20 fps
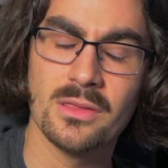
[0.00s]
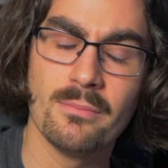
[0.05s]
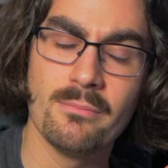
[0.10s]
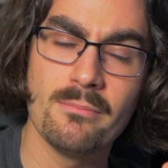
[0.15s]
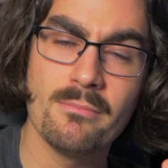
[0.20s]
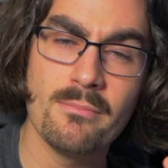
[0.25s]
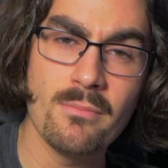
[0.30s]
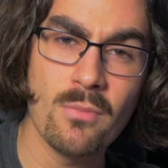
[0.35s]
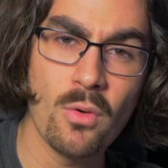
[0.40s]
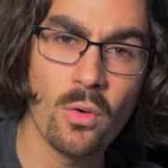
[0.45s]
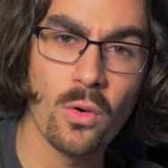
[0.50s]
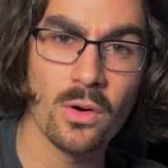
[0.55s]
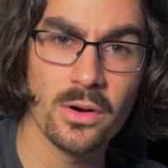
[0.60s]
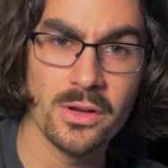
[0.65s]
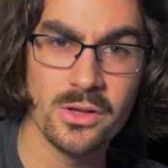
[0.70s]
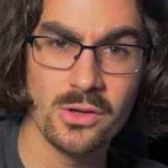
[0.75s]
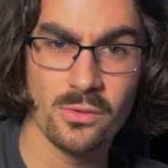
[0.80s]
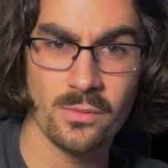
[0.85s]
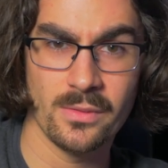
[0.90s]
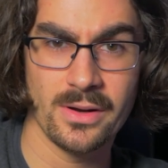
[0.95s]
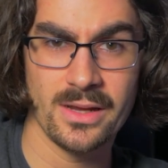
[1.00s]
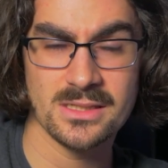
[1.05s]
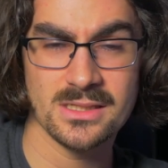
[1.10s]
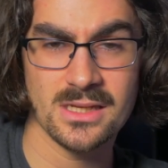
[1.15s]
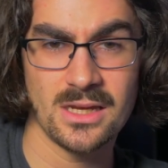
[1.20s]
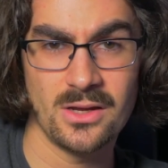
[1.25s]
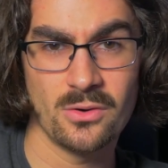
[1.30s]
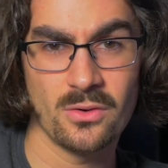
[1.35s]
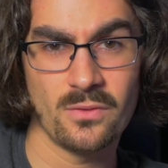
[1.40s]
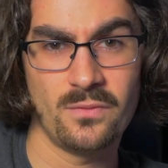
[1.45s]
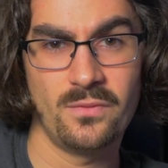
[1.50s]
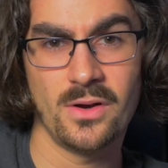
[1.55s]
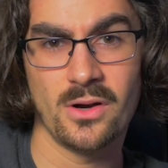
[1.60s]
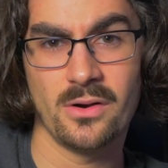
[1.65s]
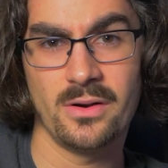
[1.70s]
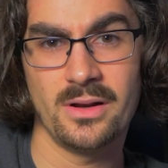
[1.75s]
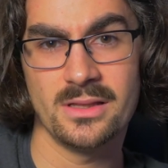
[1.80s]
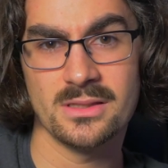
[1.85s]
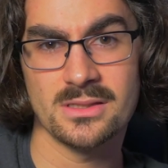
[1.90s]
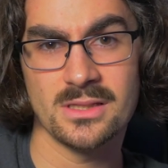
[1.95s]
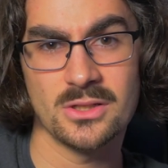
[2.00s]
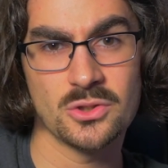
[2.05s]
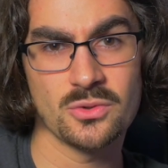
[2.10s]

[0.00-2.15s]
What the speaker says: the more you risk interference